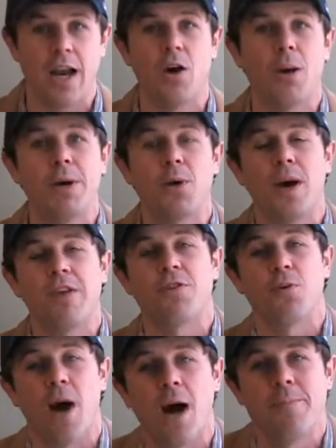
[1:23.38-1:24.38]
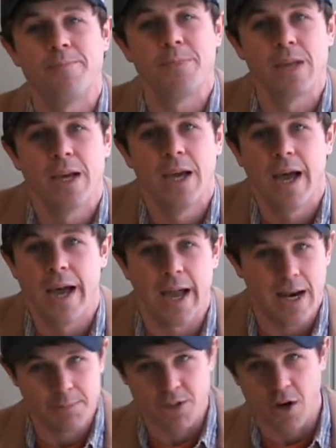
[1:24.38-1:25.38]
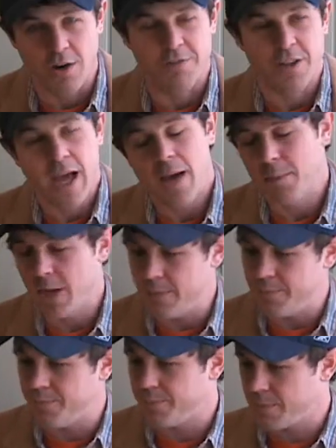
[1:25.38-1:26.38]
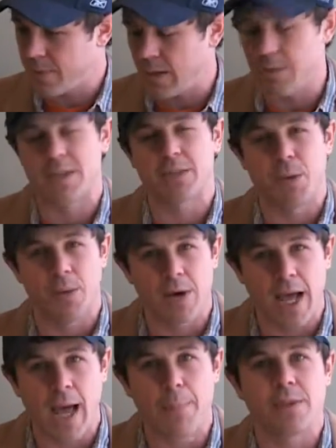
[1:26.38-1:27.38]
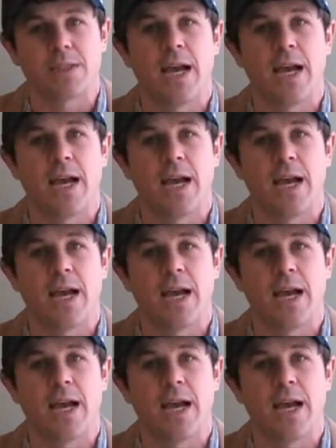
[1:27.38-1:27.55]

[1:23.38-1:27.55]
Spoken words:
know I've been away for a while, and I'm sorry for that, but let me explain what happened.